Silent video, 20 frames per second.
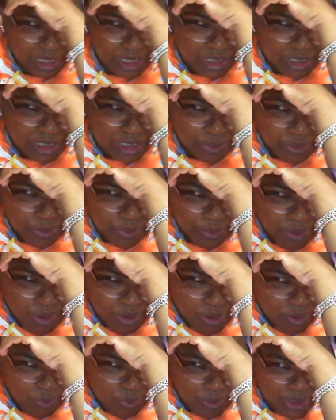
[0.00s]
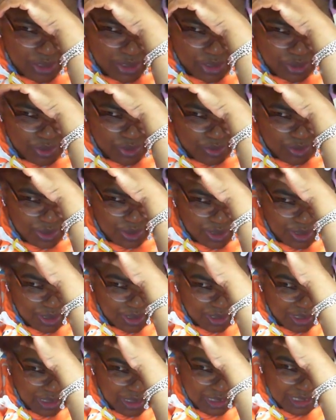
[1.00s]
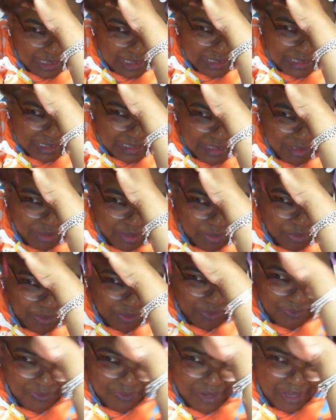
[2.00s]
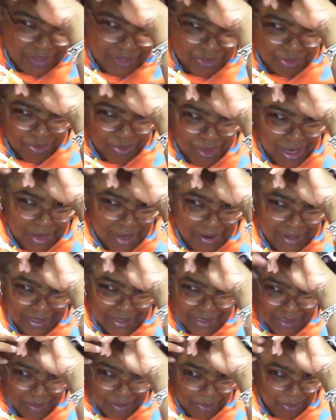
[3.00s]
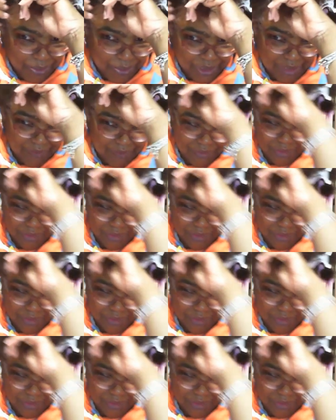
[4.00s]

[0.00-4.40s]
So we were always used to dealing with natural hair at some point, even